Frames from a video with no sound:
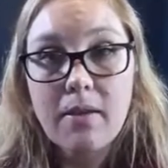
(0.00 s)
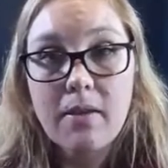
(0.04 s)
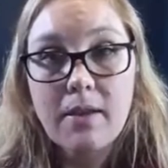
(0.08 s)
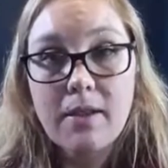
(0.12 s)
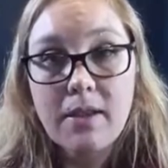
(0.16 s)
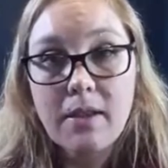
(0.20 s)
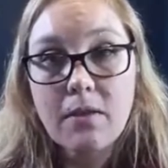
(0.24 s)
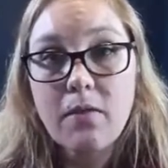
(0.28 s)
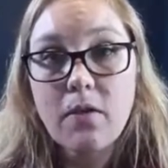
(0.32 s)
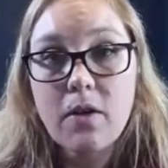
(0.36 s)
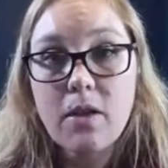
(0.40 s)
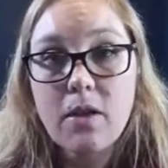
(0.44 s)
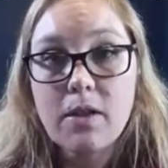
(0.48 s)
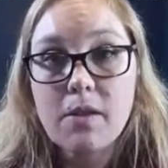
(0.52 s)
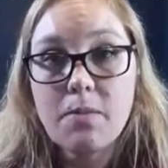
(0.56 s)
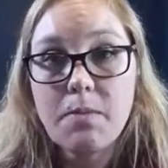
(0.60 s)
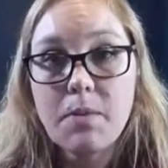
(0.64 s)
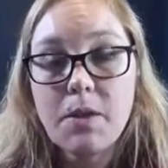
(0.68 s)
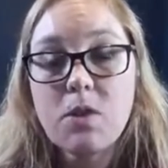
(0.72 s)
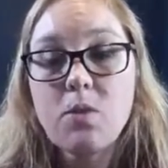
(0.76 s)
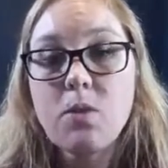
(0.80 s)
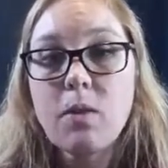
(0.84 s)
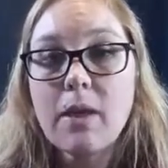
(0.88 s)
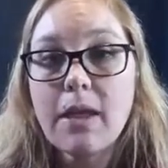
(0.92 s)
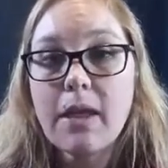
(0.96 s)
the difference
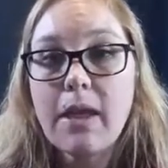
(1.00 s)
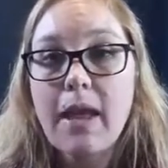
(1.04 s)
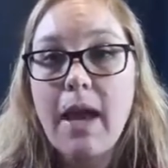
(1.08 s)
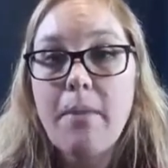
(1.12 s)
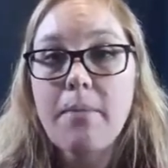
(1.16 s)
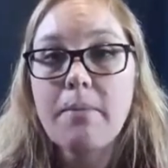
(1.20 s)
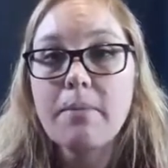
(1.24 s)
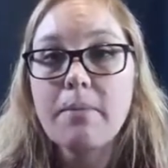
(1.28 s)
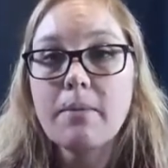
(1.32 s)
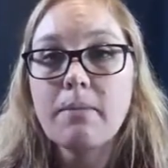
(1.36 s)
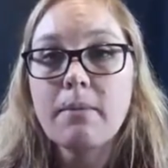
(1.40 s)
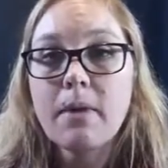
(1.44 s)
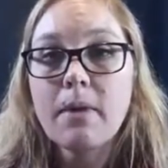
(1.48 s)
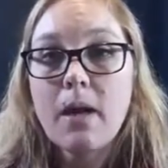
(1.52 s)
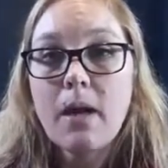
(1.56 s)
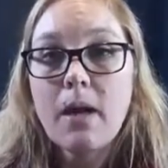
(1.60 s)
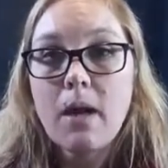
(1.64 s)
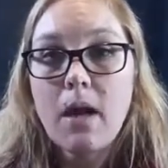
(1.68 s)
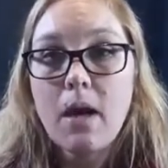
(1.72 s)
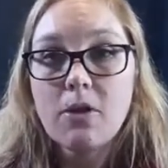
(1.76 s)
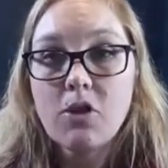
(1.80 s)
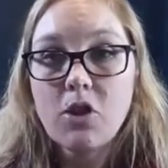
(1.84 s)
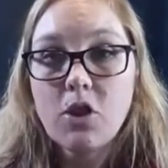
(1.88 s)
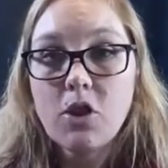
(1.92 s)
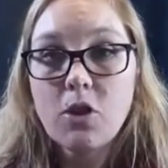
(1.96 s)
between them
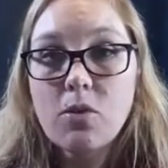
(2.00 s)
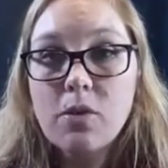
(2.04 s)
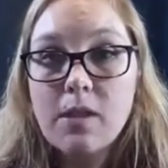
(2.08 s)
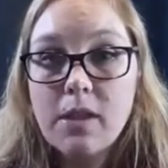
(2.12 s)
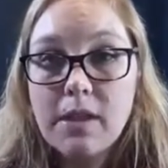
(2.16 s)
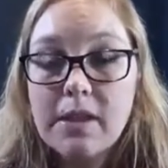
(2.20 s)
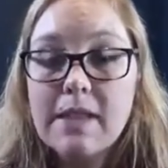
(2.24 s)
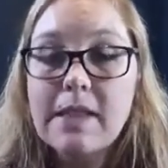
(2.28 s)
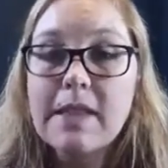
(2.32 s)
choosing